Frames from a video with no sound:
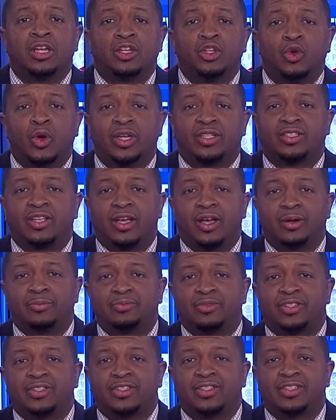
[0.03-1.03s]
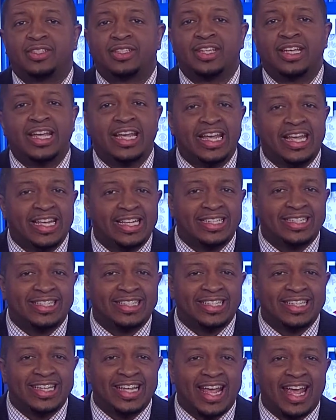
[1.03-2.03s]
USM's
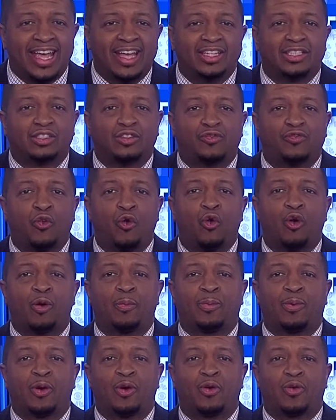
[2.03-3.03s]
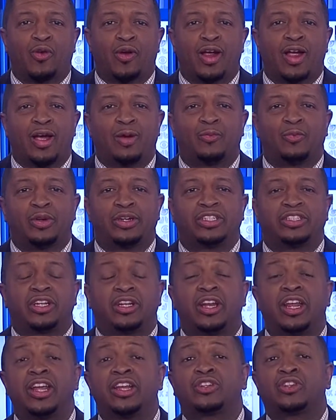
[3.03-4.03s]
NCS4 program
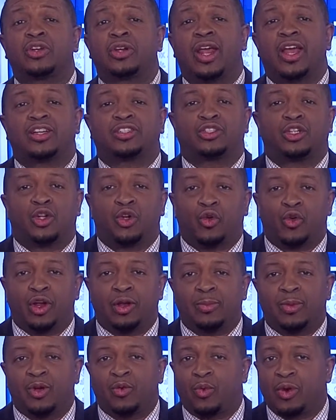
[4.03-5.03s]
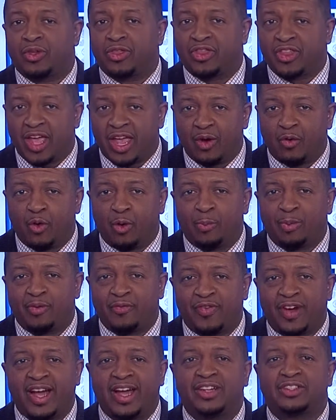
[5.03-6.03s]
reached an international agreement where they will
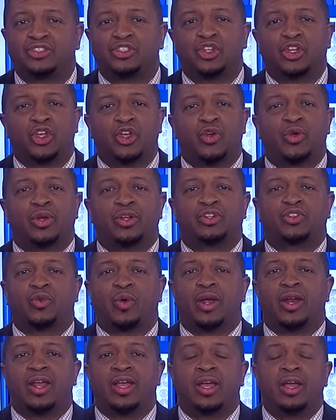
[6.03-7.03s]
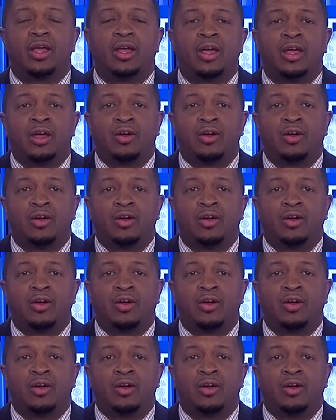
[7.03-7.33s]
provide security training